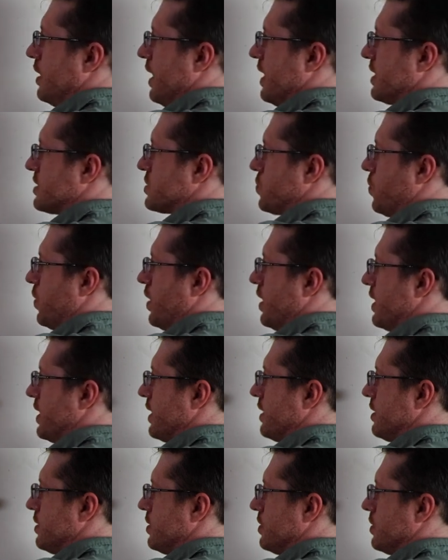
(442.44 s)

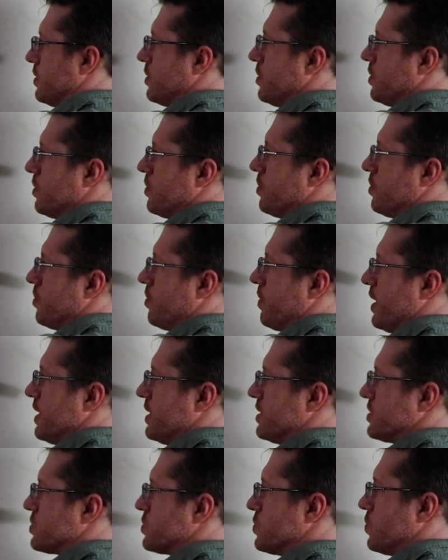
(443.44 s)
xy
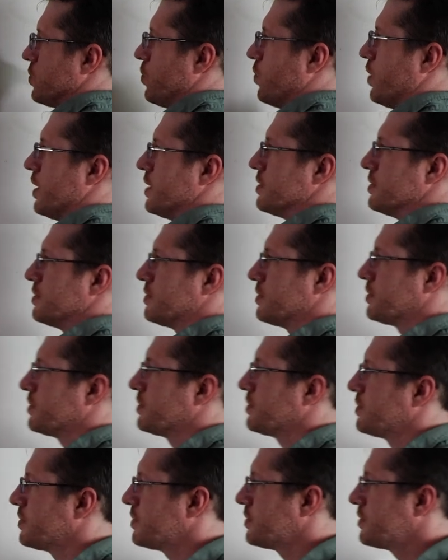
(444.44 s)
minus 1.
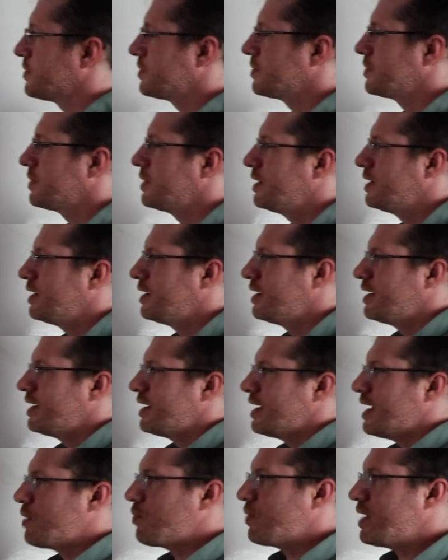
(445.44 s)

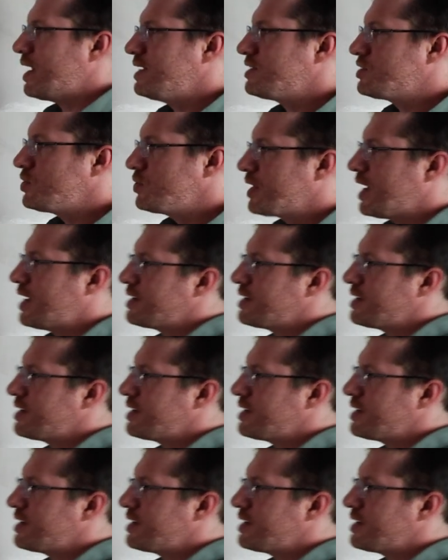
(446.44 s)
And when I do